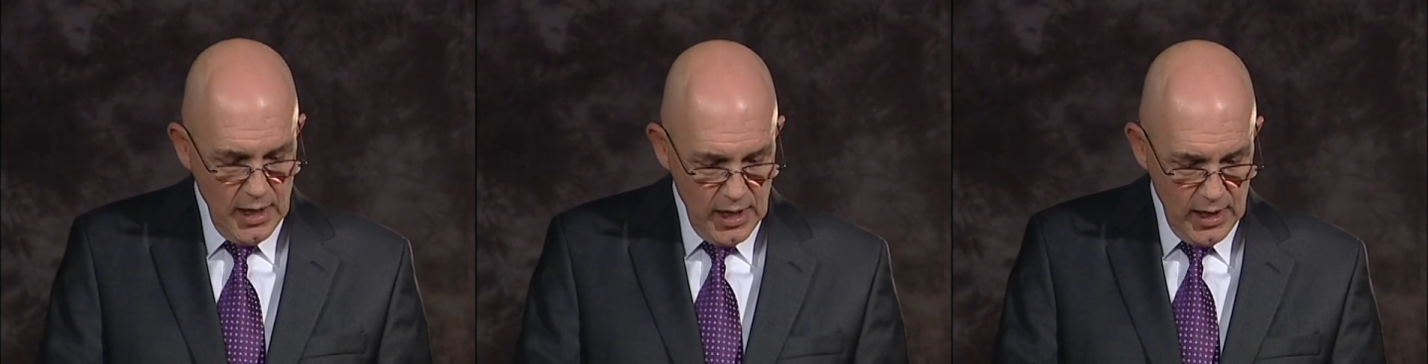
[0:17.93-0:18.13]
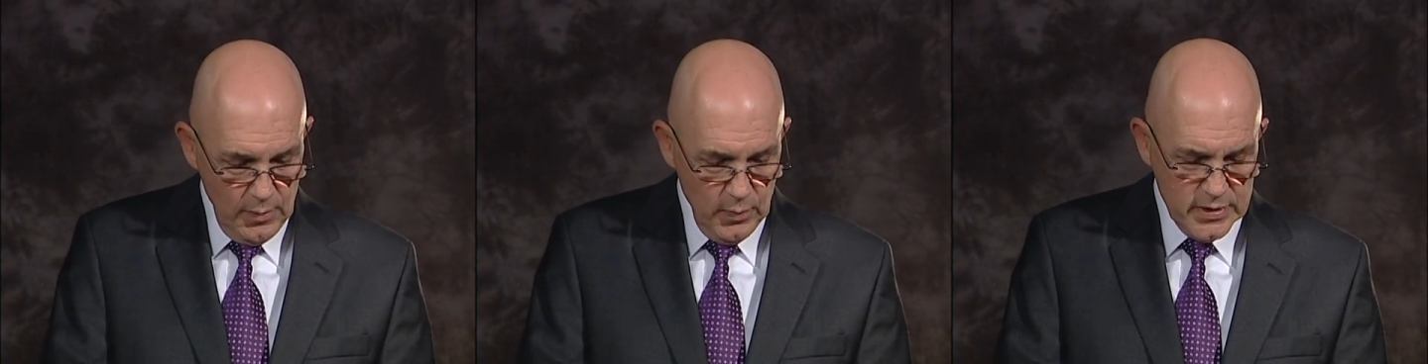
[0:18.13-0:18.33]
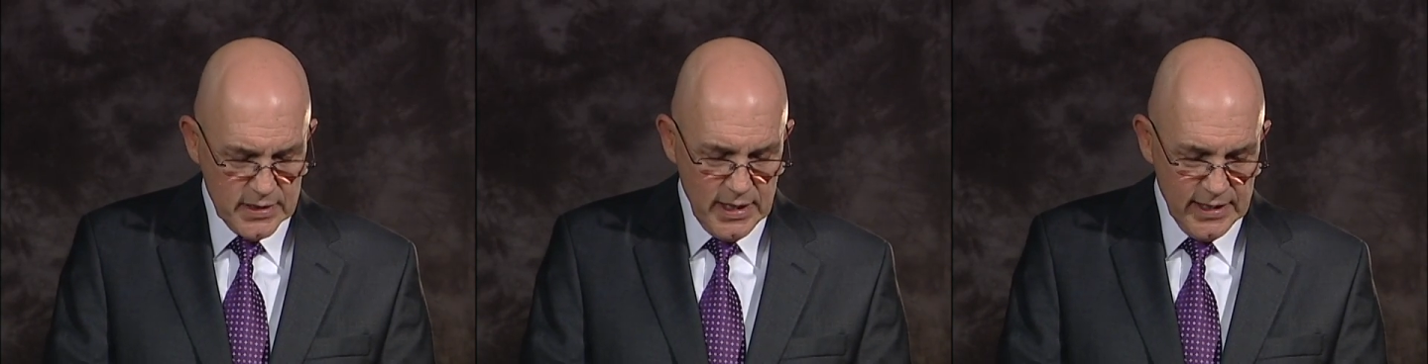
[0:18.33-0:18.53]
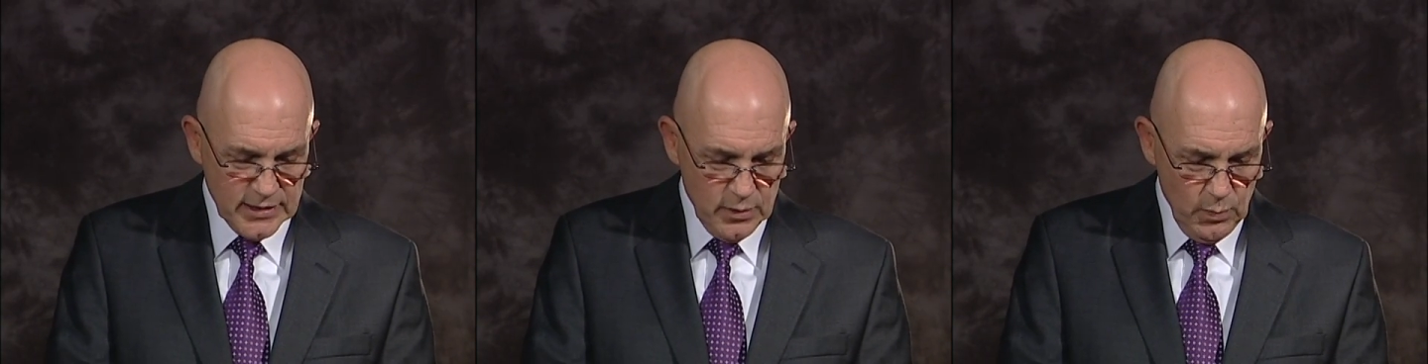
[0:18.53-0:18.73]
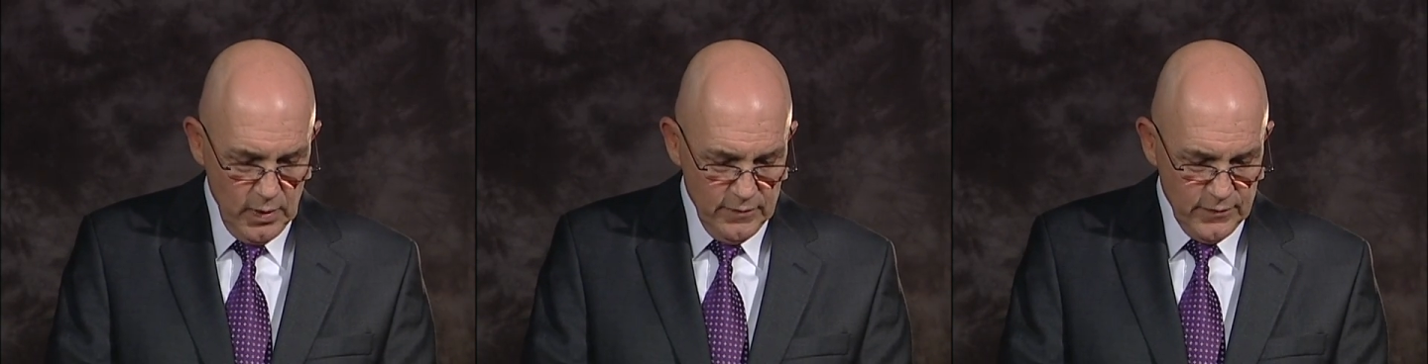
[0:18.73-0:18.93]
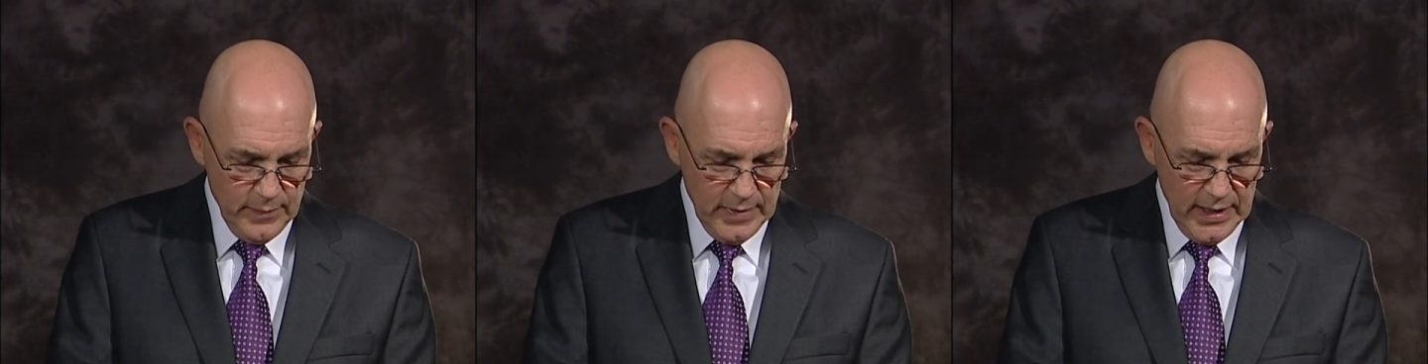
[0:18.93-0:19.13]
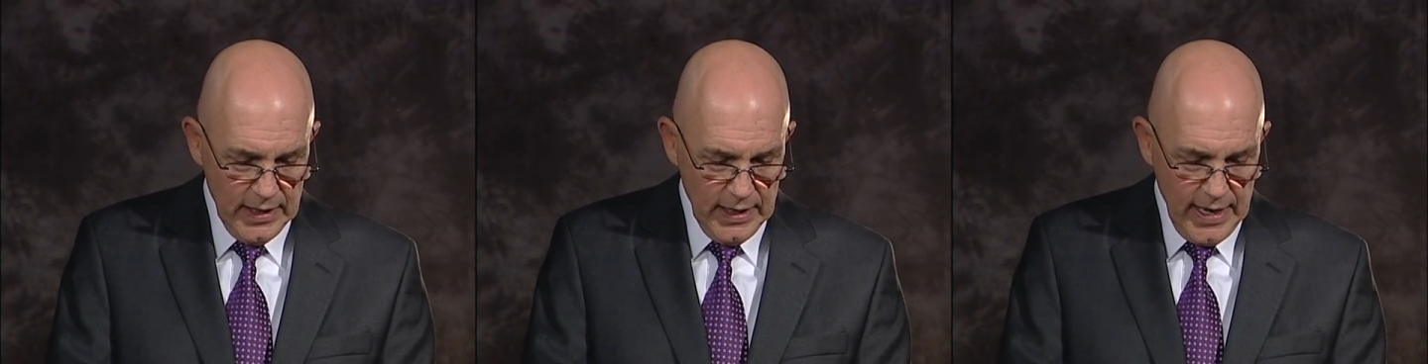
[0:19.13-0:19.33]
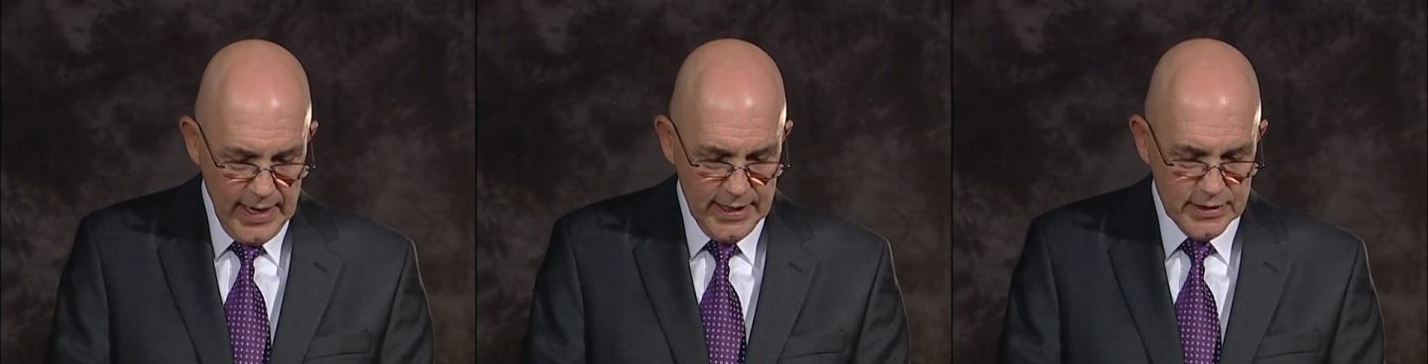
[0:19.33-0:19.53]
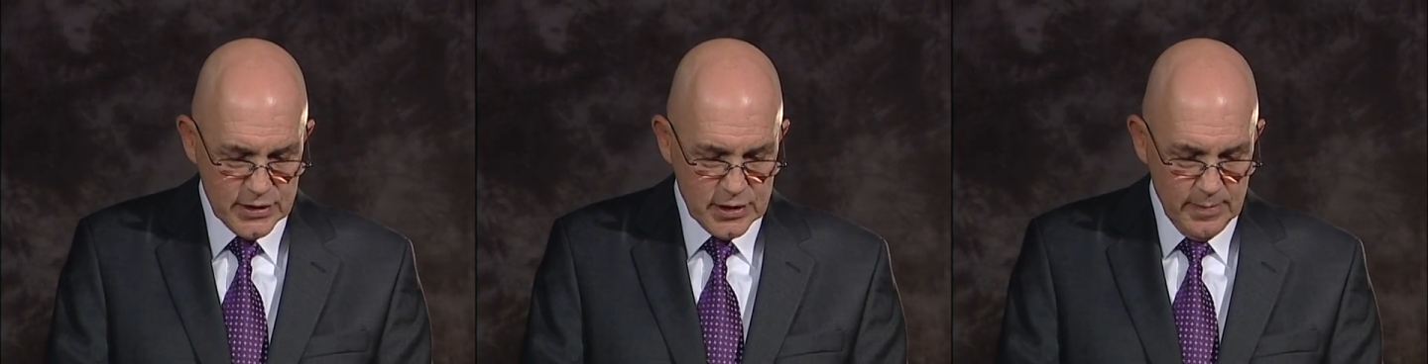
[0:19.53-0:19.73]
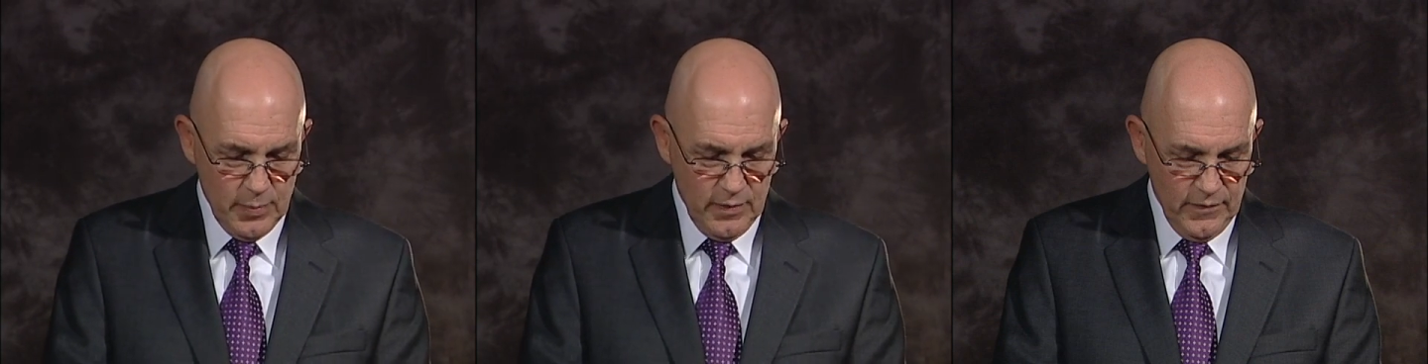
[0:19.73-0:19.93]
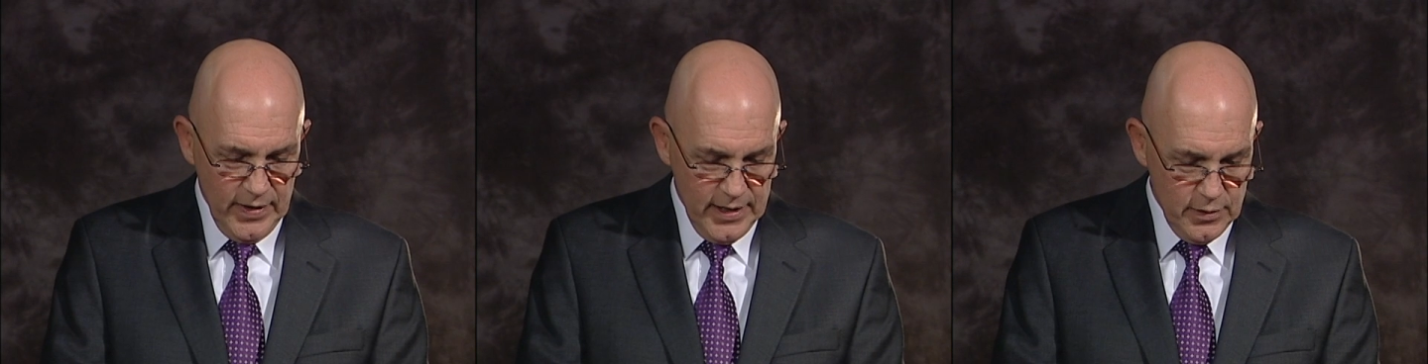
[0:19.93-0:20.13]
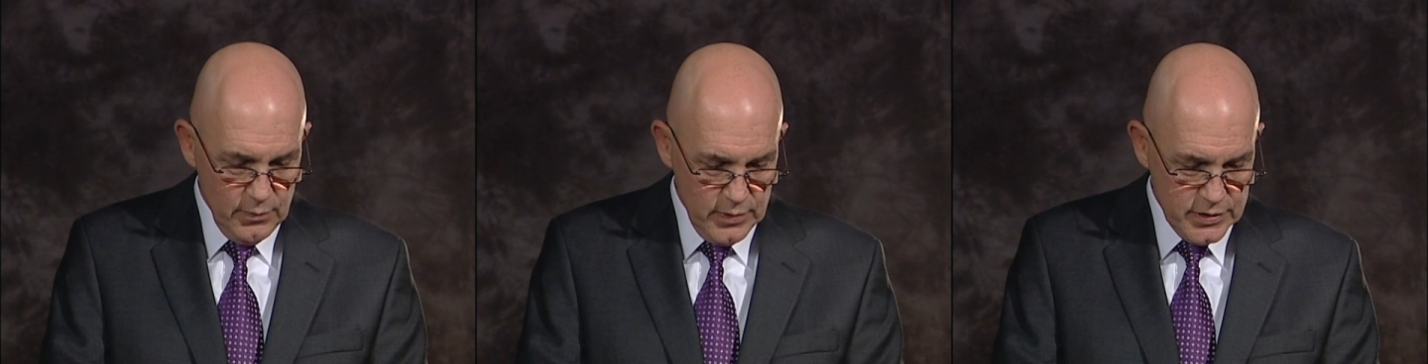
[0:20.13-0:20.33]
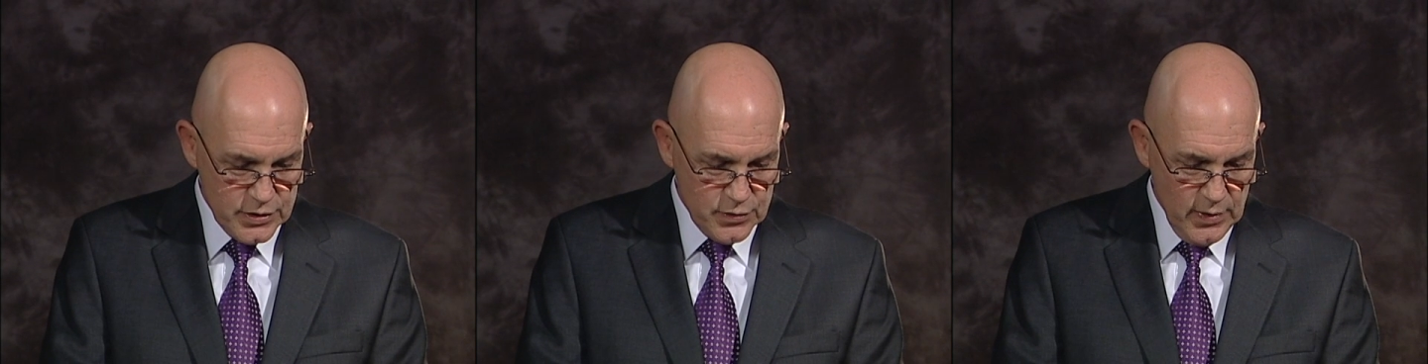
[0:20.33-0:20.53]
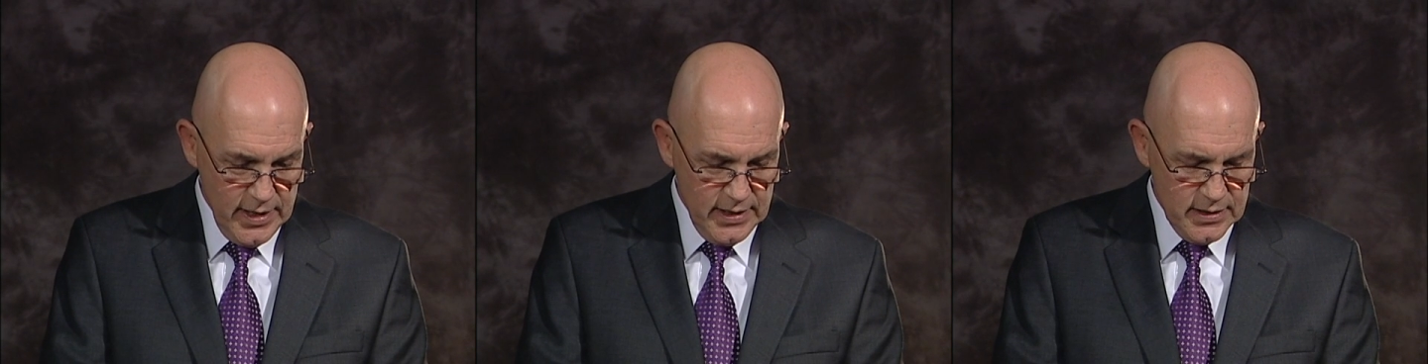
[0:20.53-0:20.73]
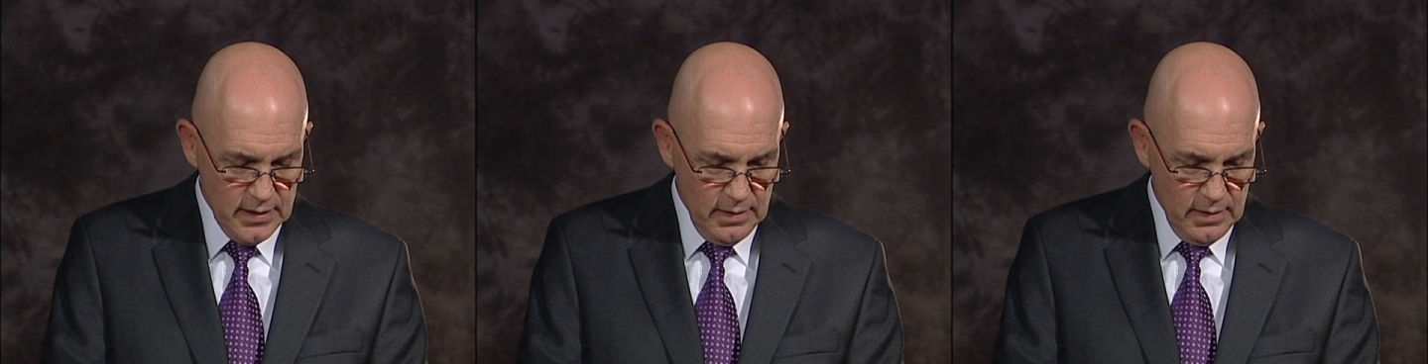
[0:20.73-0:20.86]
and we selected one from the Alliance to Prevent Restraint,